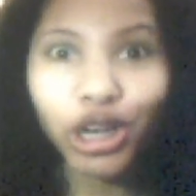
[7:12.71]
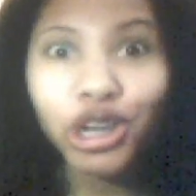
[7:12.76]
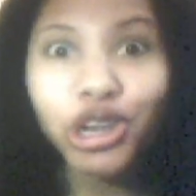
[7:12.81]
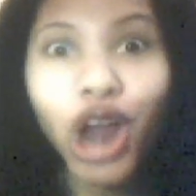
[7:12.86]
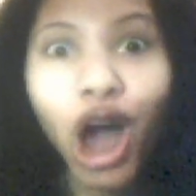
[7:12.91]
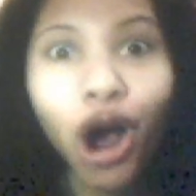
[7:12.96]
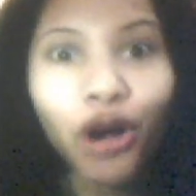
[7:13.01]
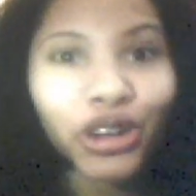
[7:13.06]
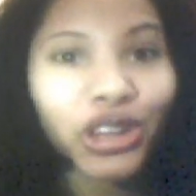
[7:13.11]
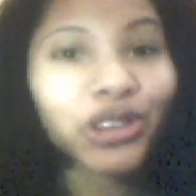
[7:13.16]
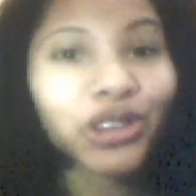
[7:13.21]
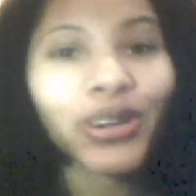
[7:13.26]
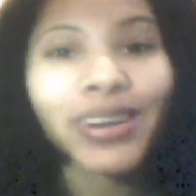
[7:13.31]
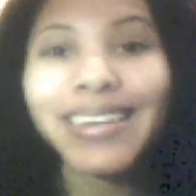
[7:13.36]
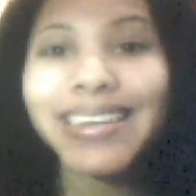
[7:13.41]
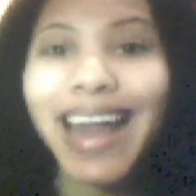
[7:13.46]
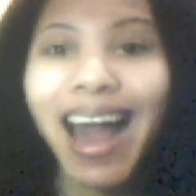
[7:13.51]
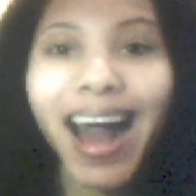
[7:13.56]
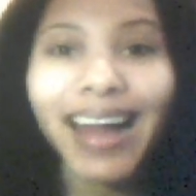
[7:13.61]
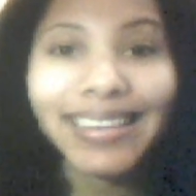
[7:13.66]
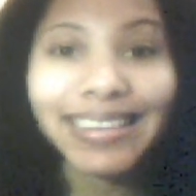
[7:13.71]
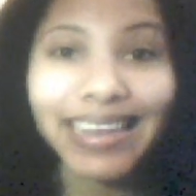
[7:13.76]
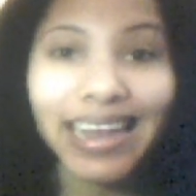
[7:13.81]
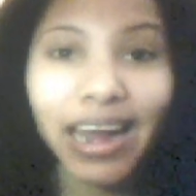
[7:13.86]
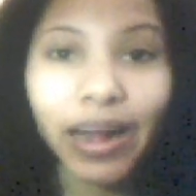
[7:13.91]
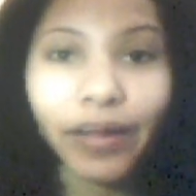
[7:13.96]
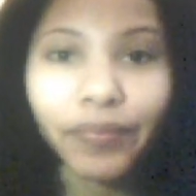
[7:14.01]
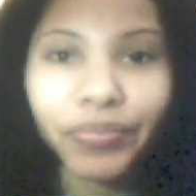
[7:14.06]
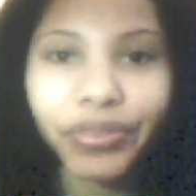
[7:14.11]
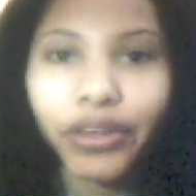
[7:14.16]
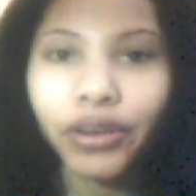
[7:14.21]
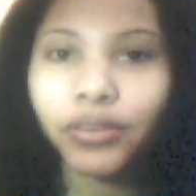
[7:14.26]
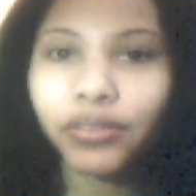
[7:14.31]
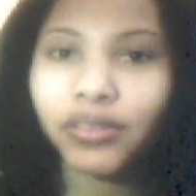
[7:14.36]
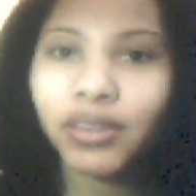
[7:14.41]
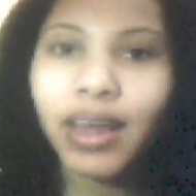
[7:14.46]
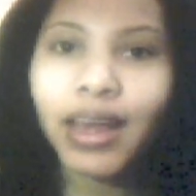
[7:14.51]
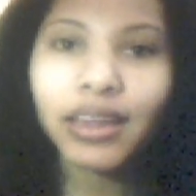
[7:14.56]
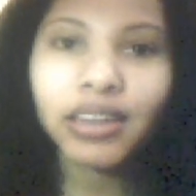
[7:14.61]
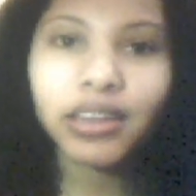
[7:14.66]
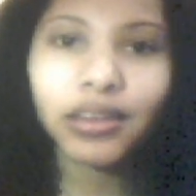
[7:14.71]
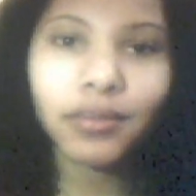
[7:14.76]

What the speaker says: No, you are not done. There's